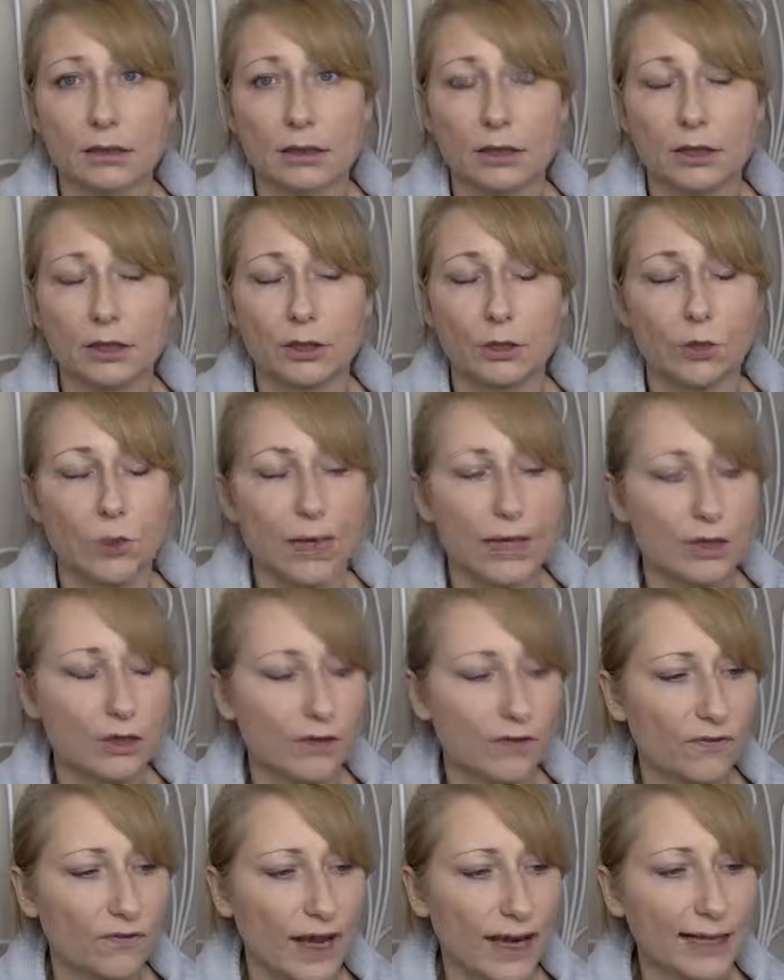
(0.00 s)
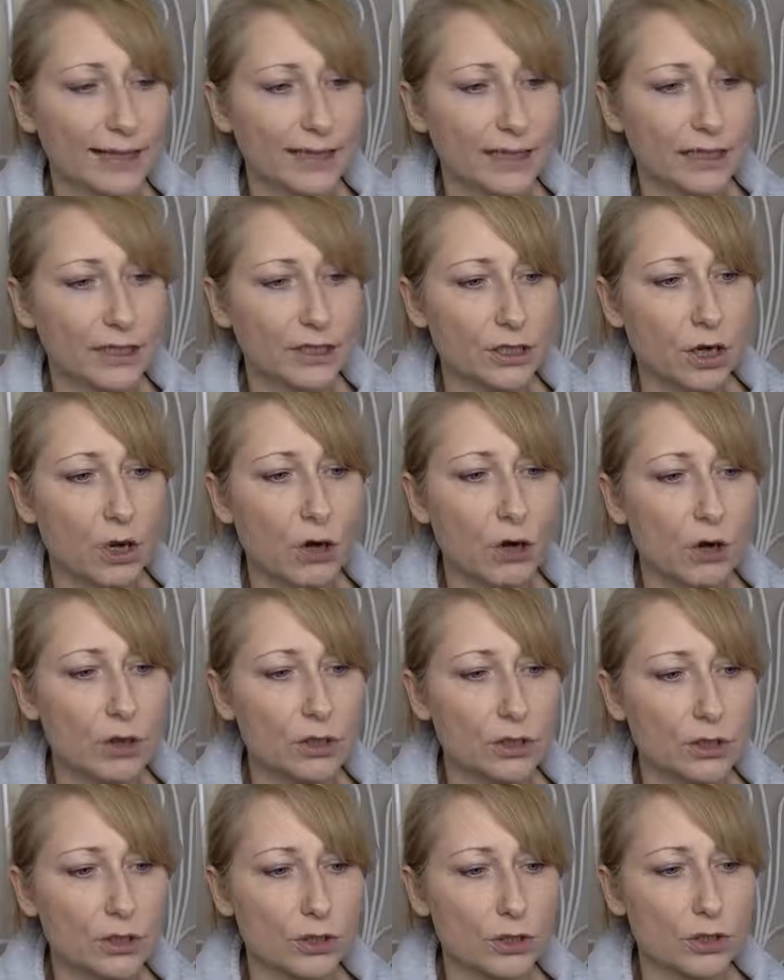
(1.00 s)
You know, when you're finding it
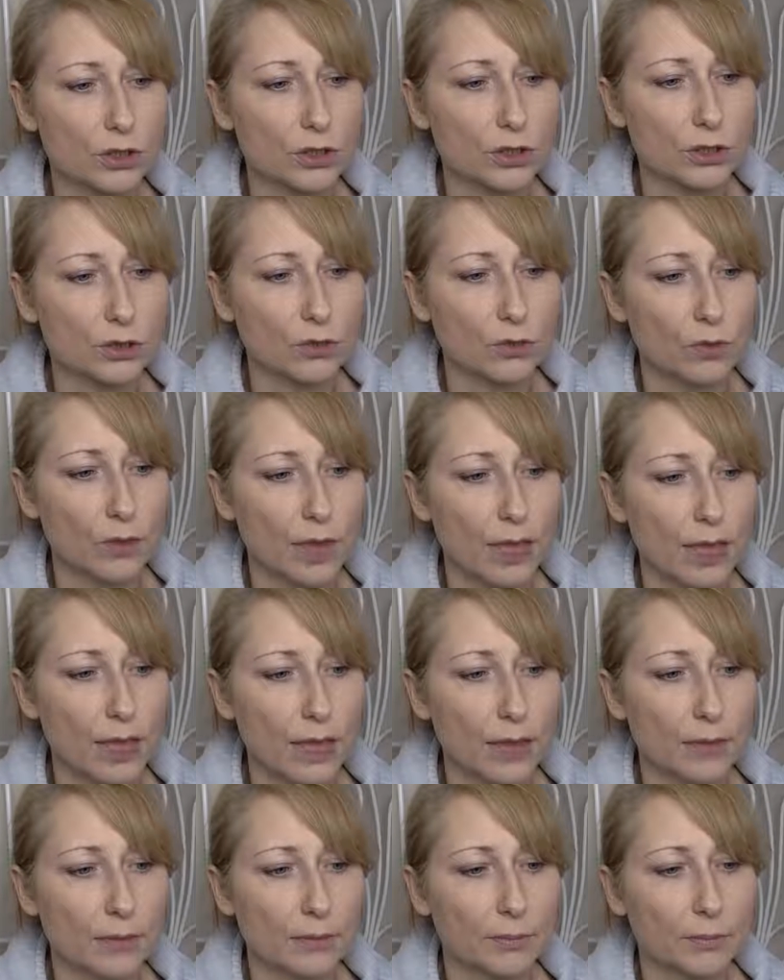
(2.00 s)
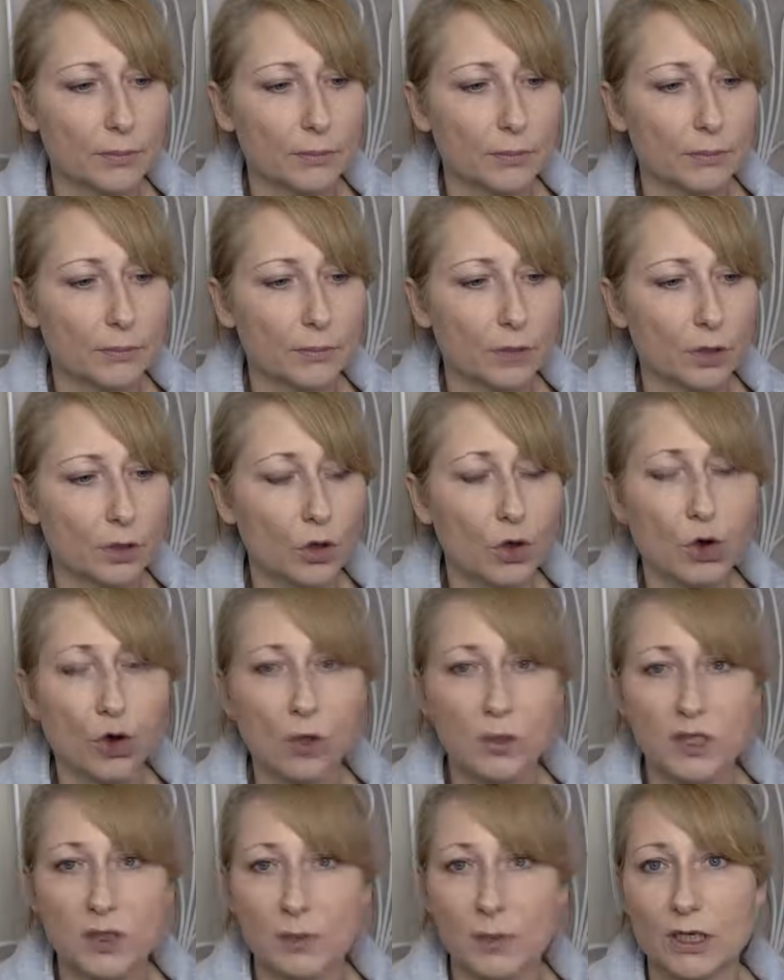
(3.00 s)
hard to um,
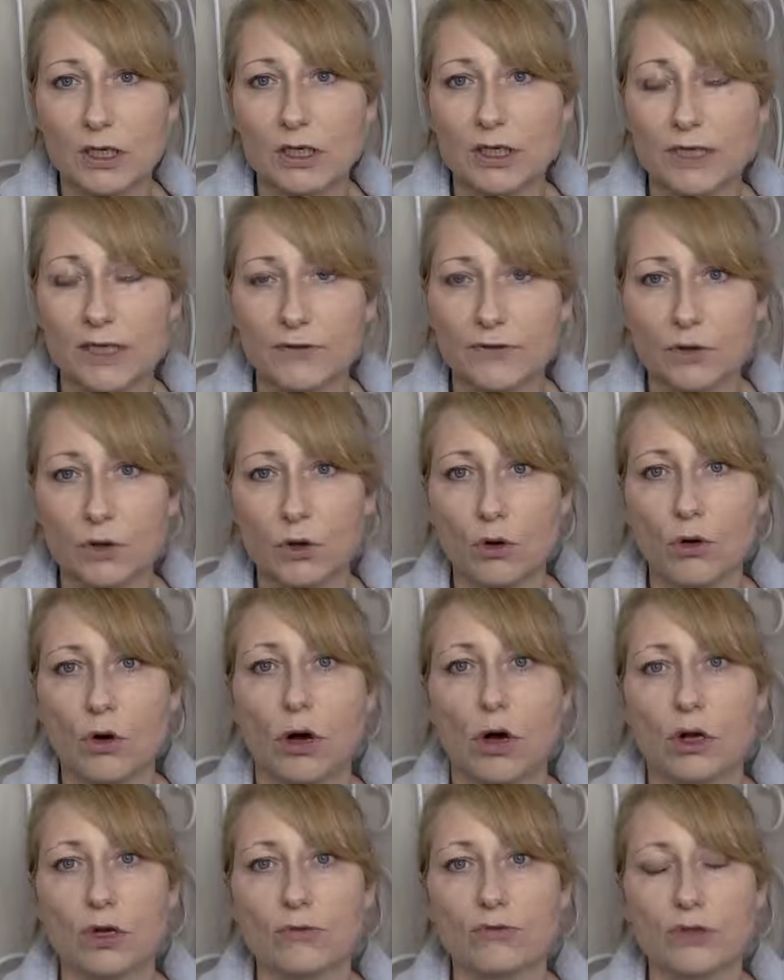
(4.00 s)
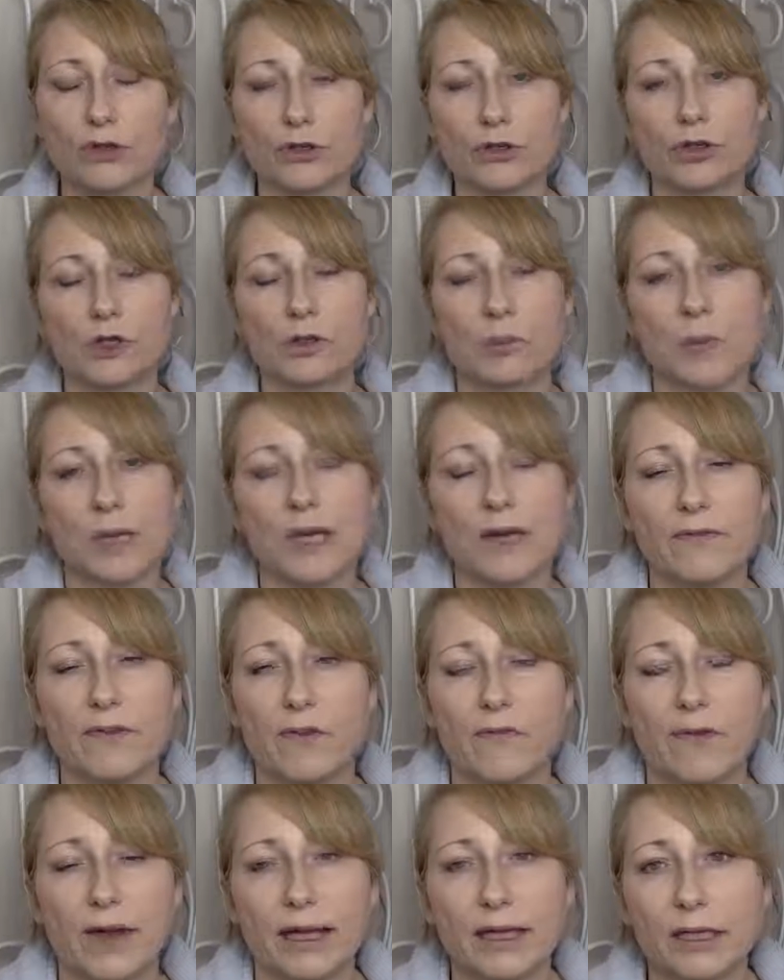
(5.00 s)
cope, especially if you're on a reduced pay, if you're
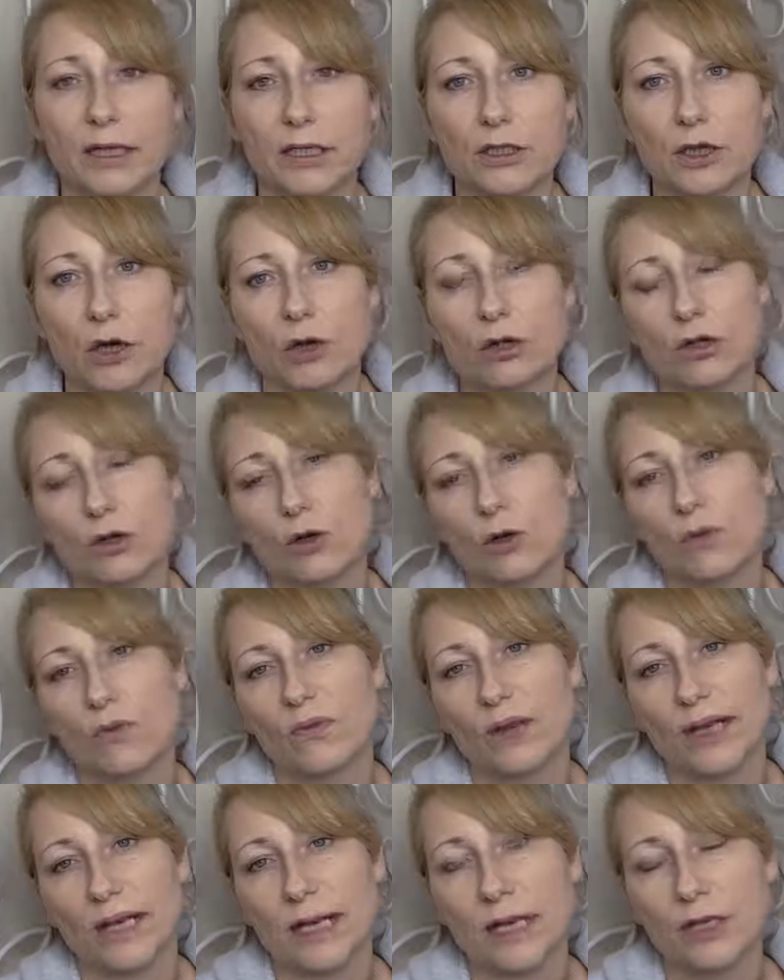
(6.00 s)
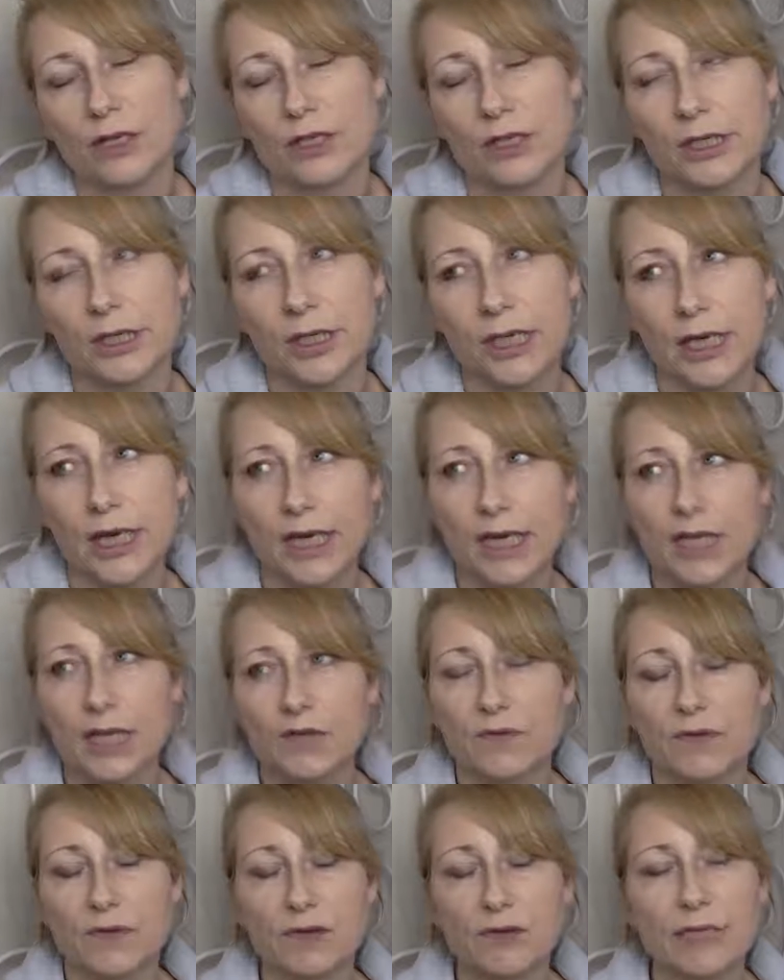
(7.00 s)
finding it hard to cope financially,
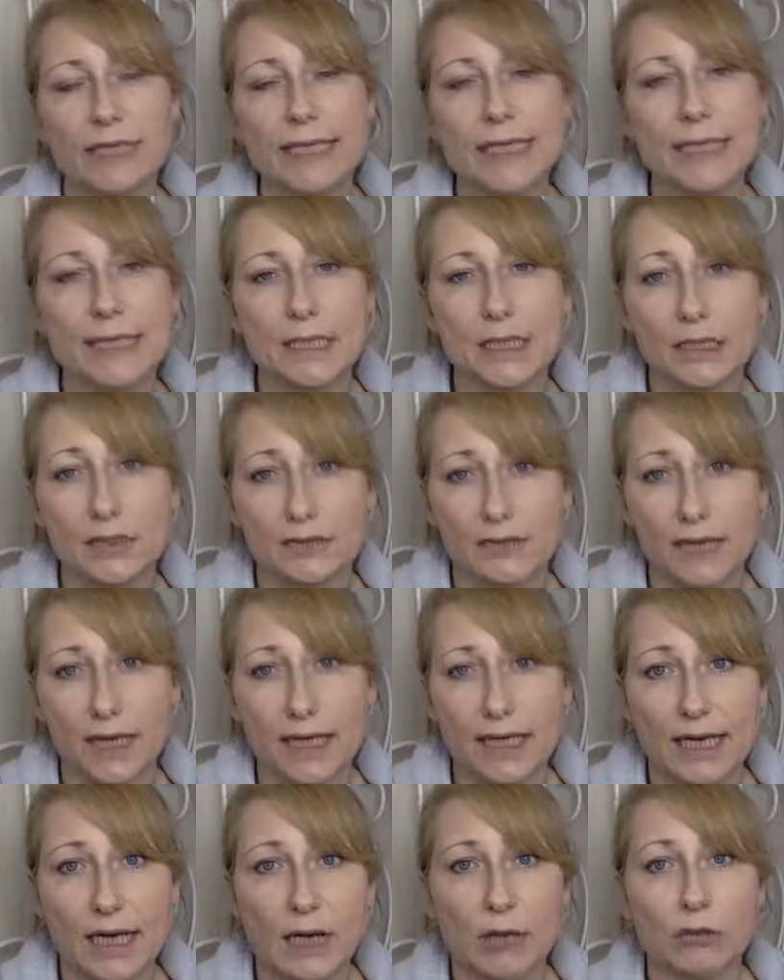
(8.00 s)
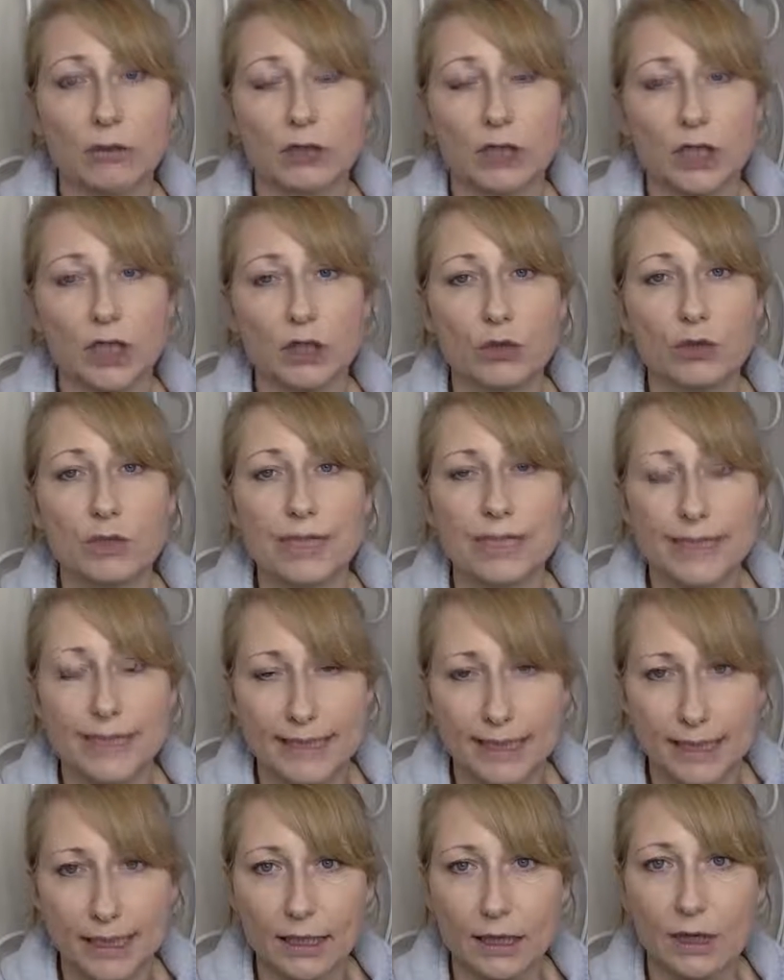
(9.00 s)
it's very easy to forget how lucky you
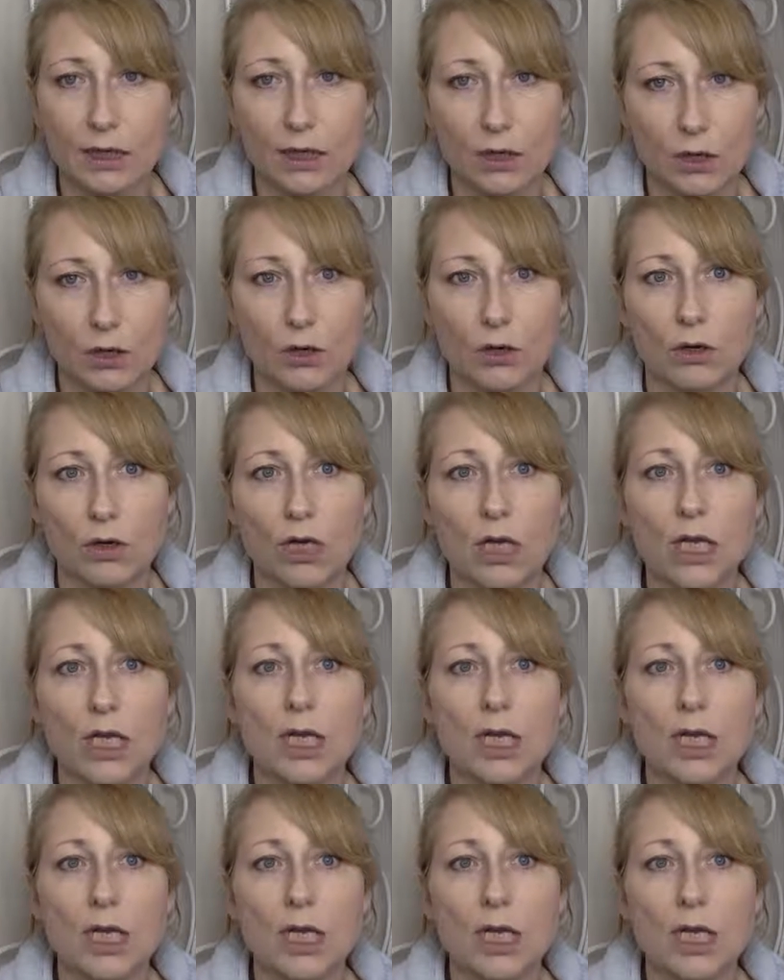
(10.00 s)
still are.